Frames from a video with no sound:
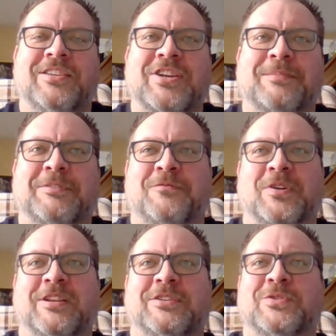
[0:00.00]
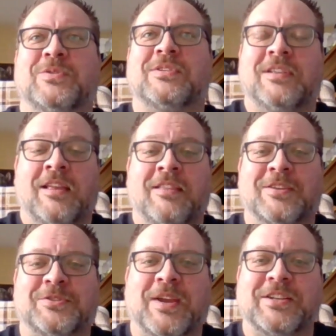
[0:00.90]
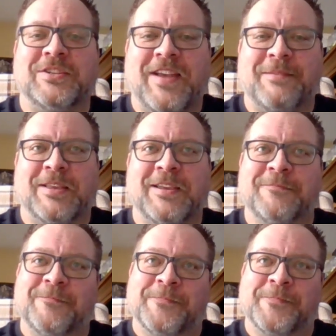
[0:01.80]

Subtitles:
Chapter 42, The Strange Family.